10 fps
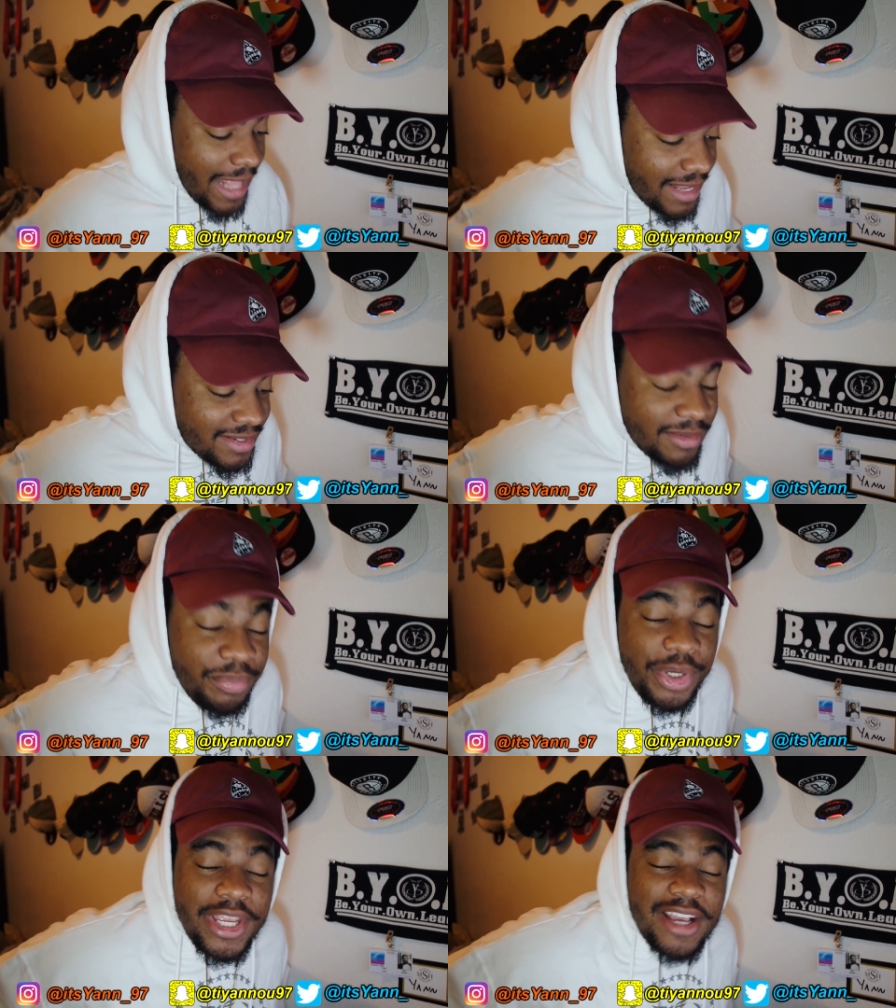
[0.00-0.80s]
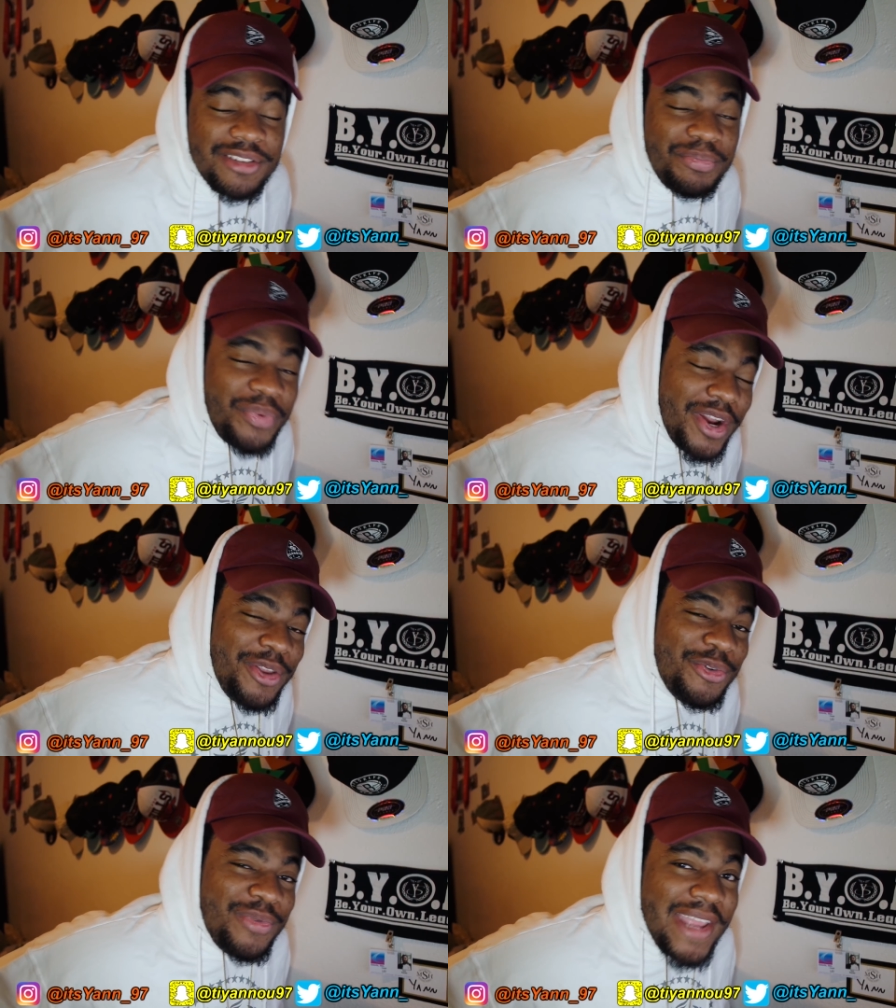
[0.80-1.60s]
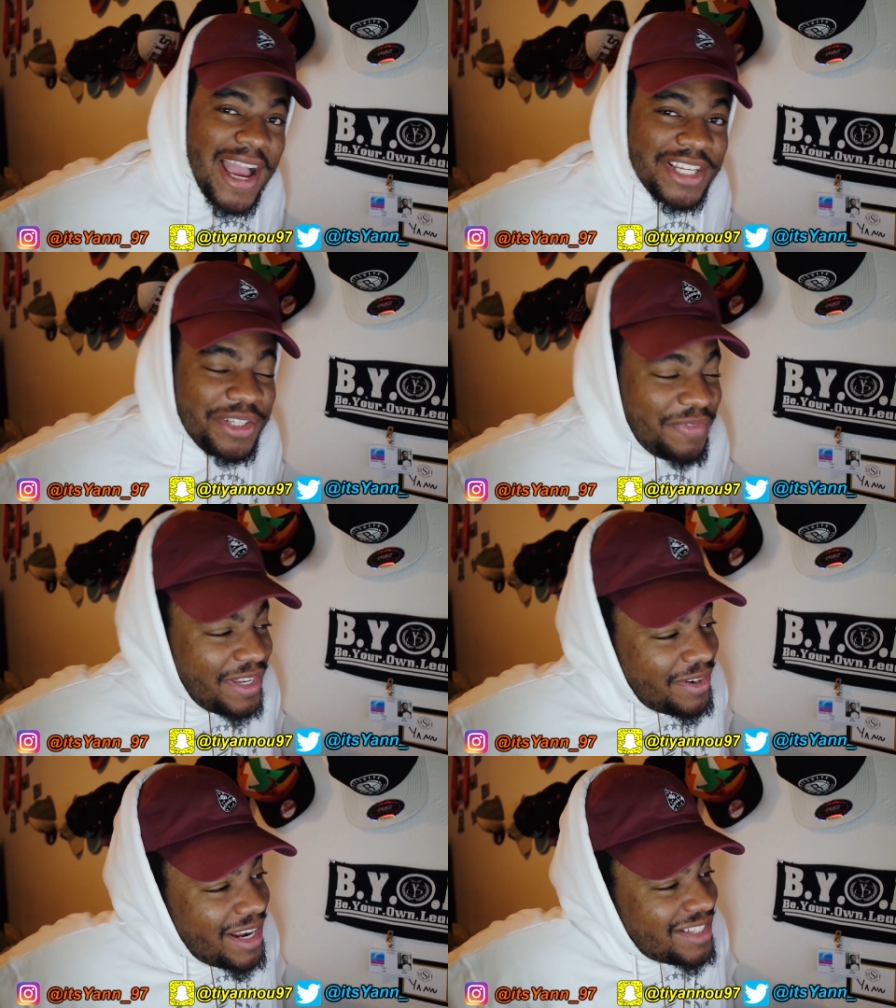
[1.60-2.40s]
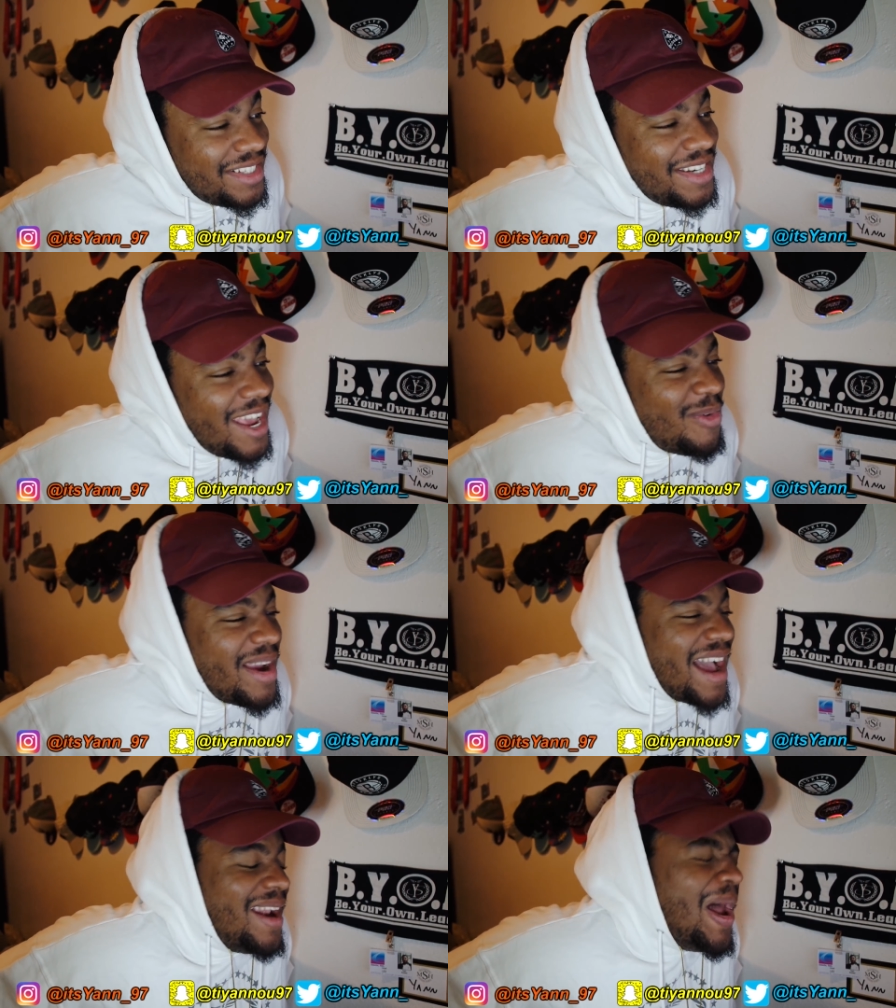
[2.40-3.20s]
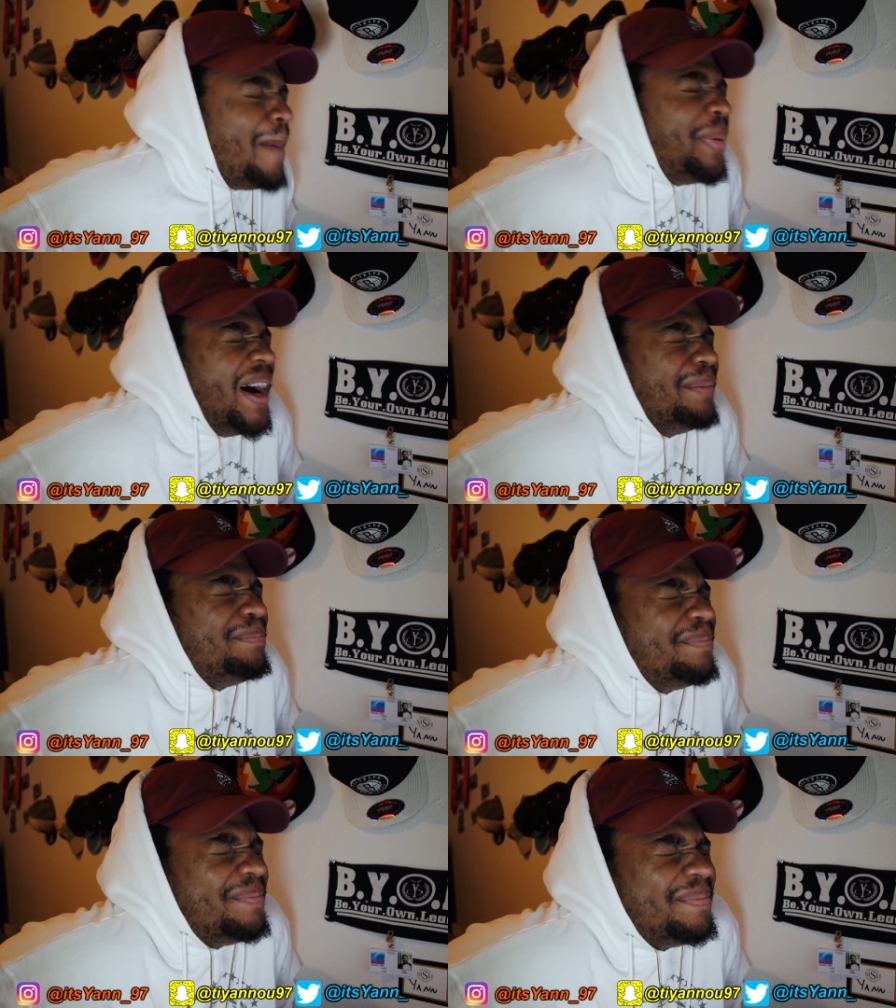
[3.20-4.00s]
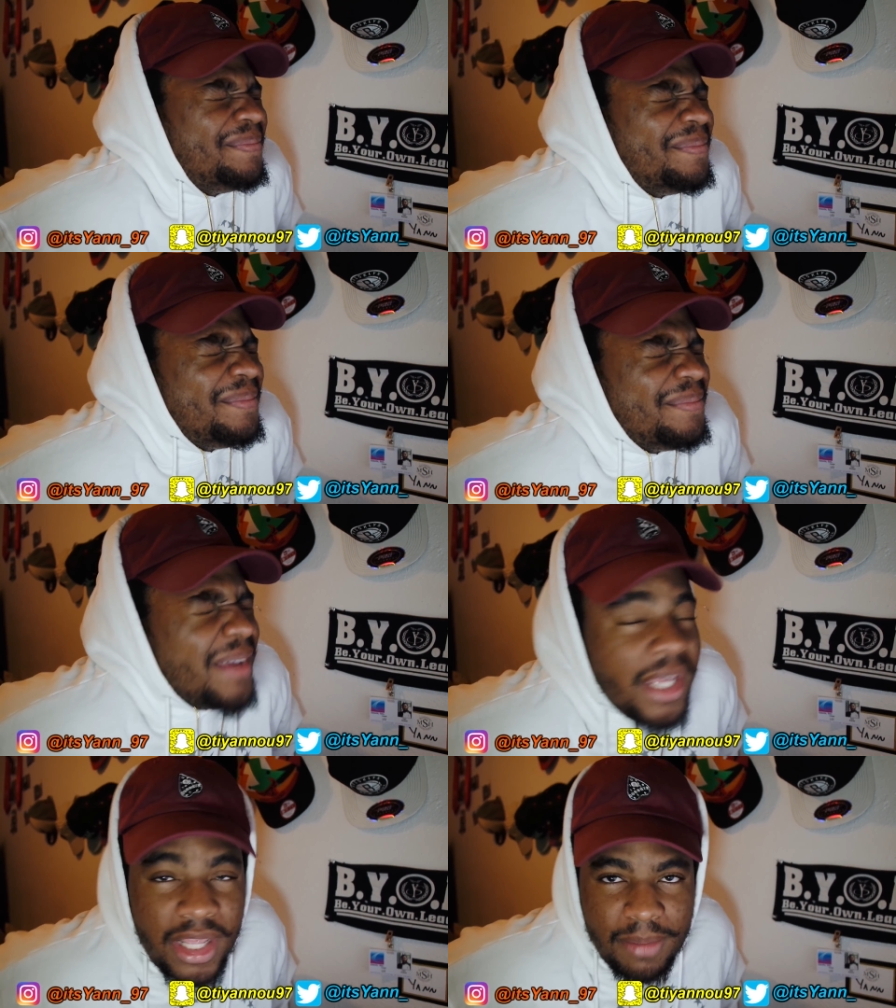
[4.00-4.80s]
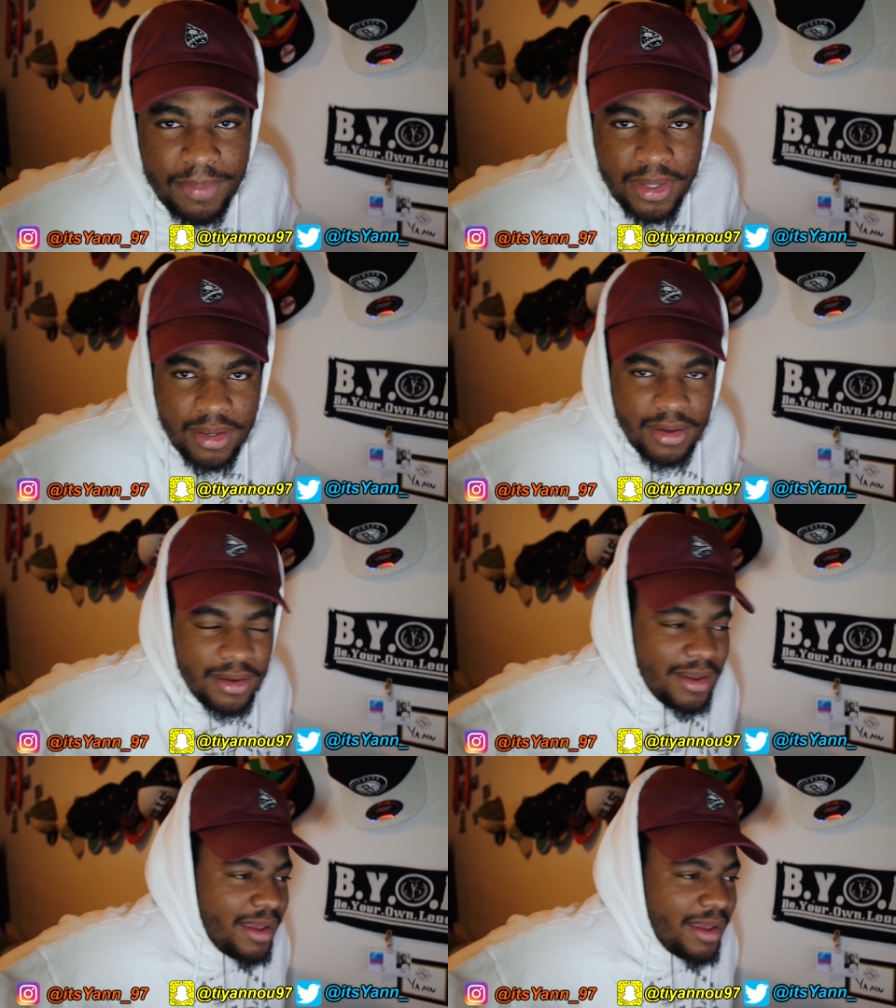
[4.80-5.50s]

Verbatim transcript: Alaska, bringing you guys a brand new reaction video. Now today we got Loco in a bit.